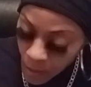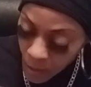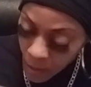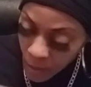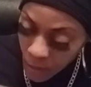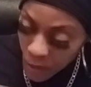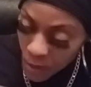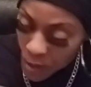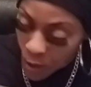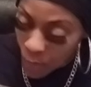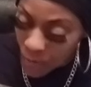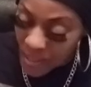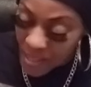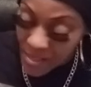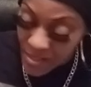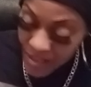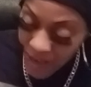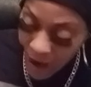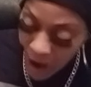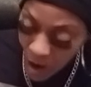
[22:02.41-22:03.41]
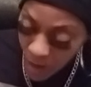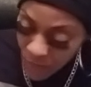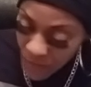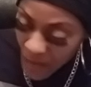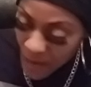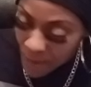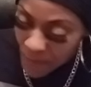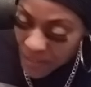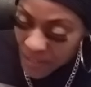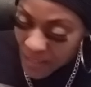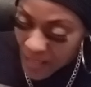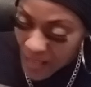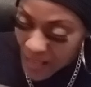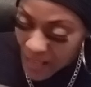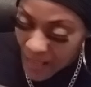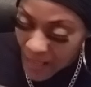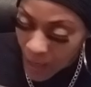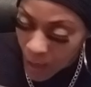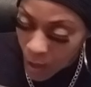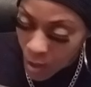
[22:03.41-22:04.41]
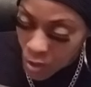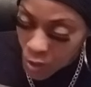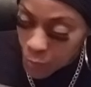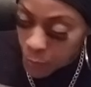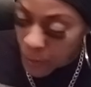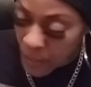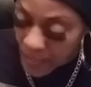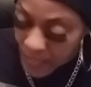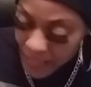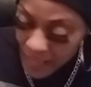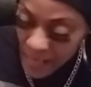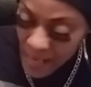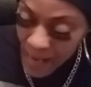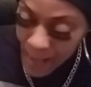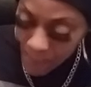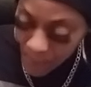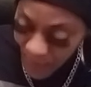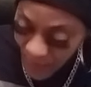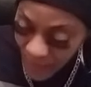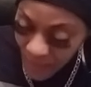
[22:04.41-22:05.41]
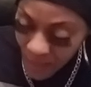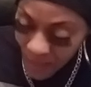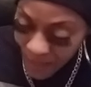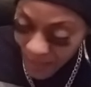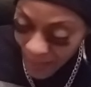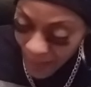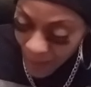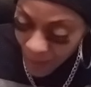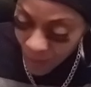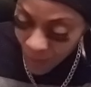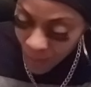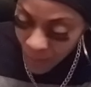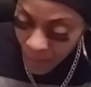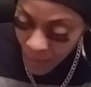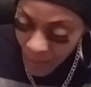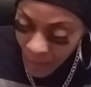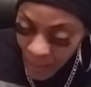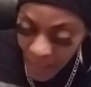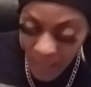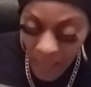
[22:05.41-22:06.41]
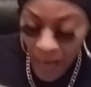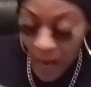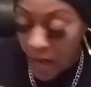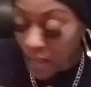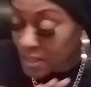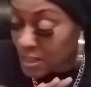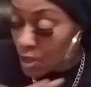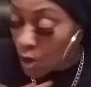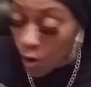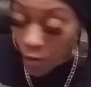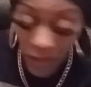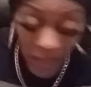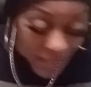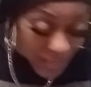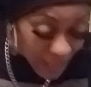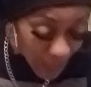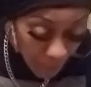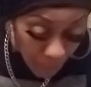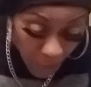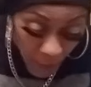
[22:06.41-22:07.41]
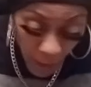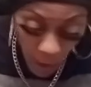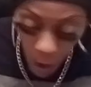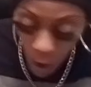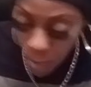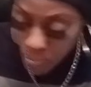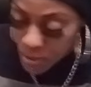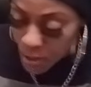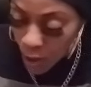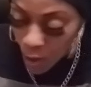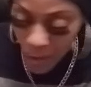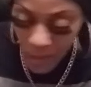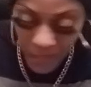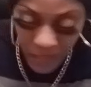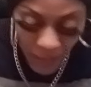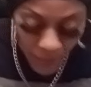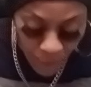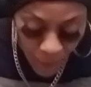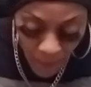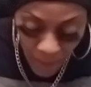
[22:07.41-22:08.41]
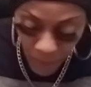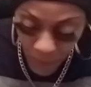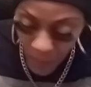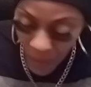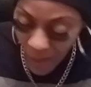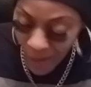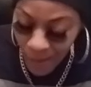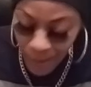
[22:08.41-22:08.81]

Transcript: you know, dissolved everything else, put it in their bank account, a totally different home, totally different.